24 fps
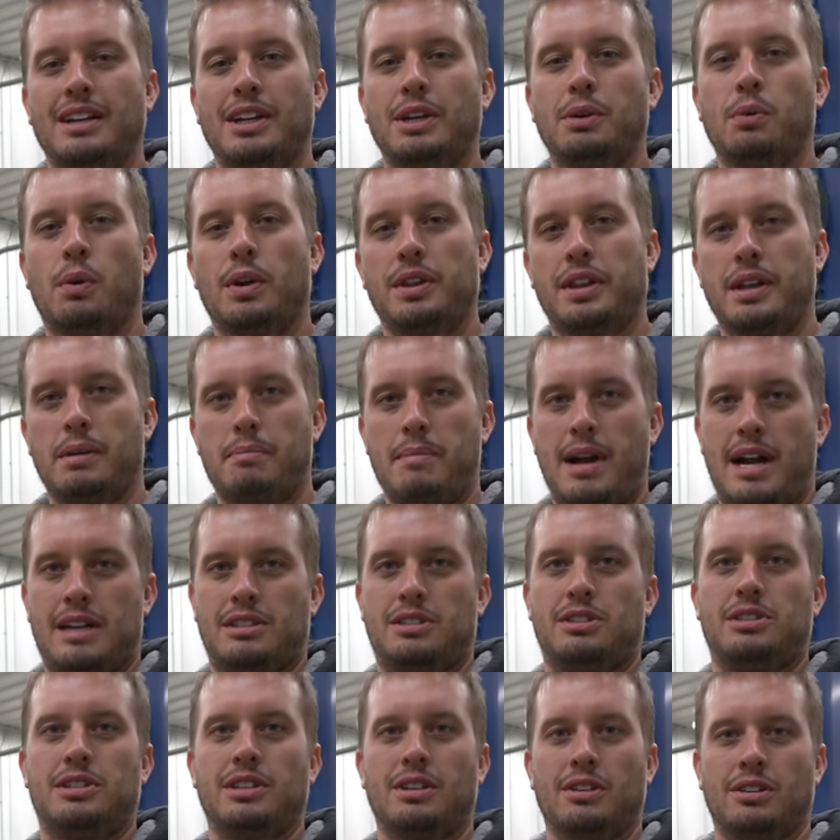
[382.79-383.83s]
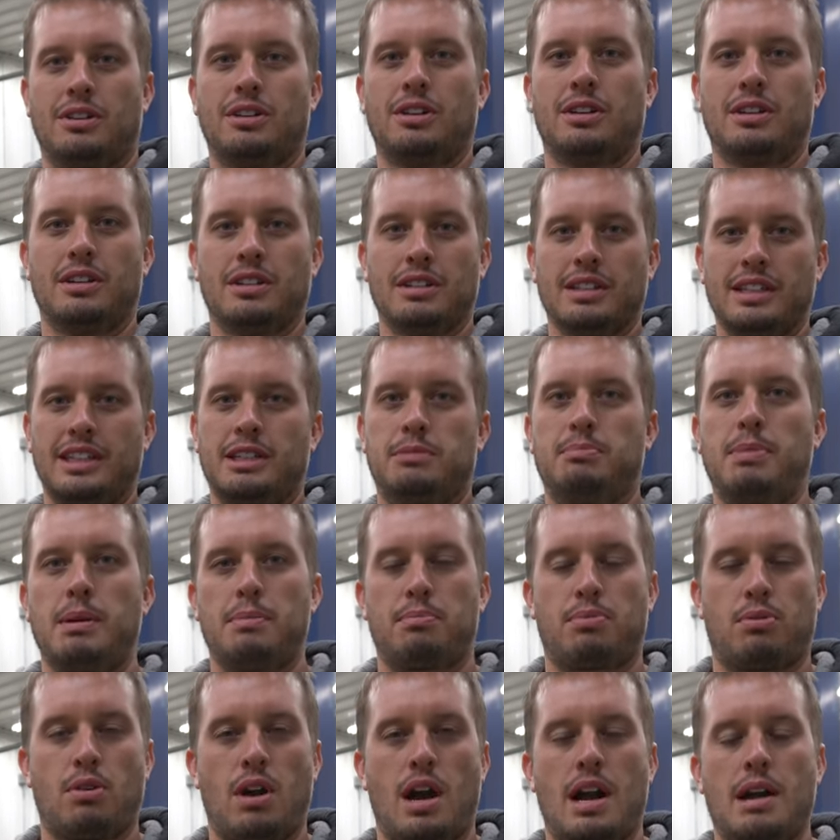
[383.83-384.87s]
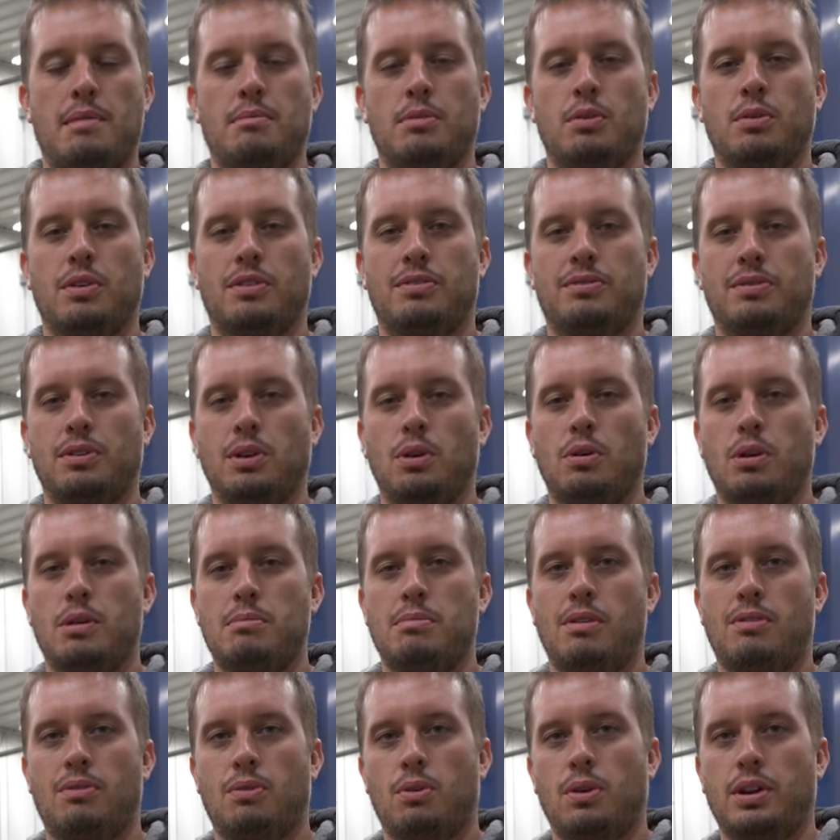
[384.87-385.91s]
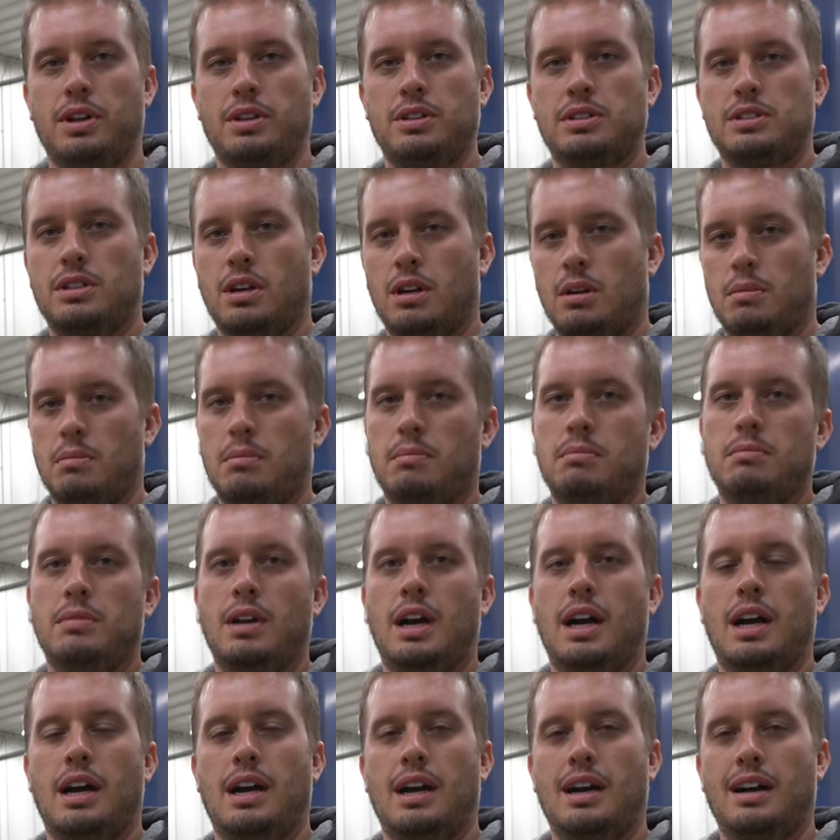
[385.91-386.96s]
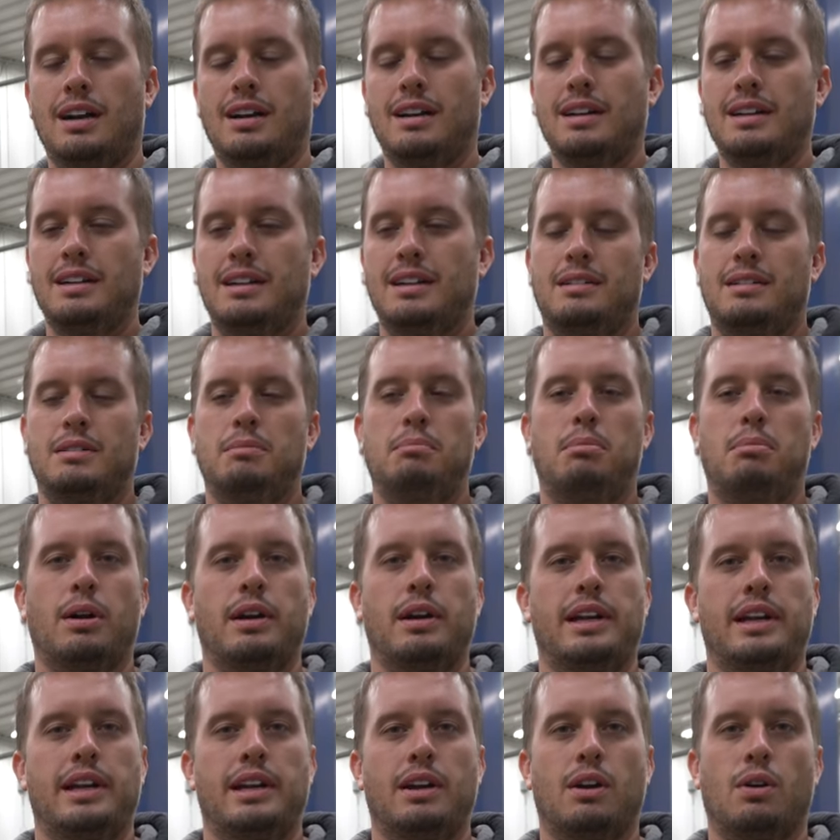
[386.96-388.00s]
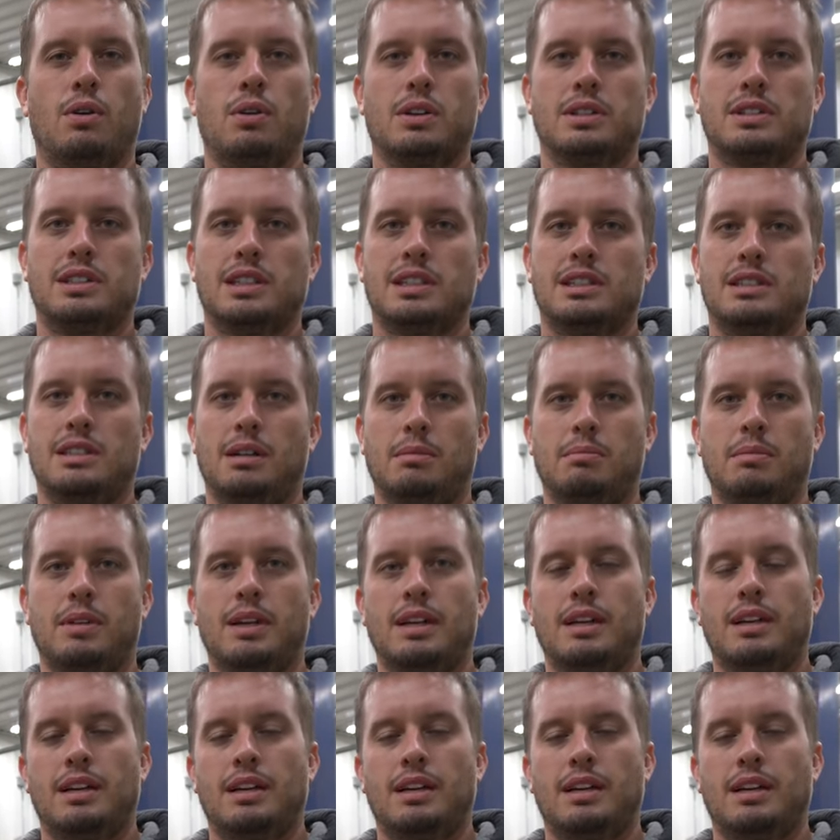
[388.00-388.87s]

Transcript: You want the master cylinder to at least be primed with fluid before you start uh, bleeding the whole system.